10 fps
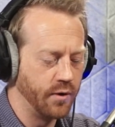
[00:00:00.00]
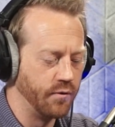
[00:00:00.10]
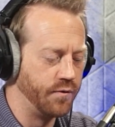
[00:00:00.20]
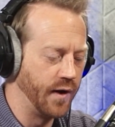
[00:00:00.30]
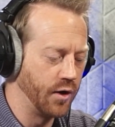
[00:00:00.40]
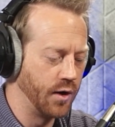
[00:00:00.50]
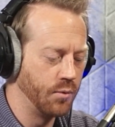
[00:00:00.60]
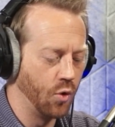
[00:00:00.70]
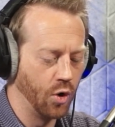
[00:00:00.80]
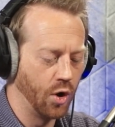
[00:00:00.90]
verum,
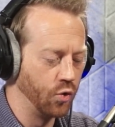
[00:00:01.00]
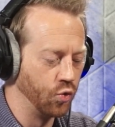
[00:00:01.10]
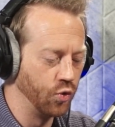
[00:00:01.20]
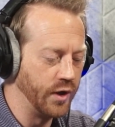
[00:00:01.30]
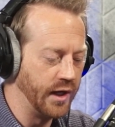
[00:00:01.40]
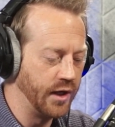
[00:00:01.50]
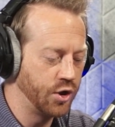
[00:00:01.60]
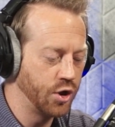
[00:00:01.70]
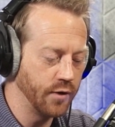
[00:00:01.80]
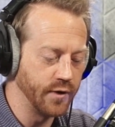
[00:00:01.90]
or
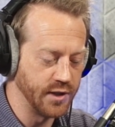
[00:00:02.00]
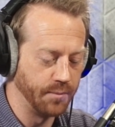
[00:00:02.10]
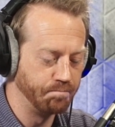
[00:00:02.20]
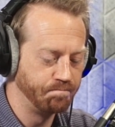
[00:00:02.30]
recurvatum.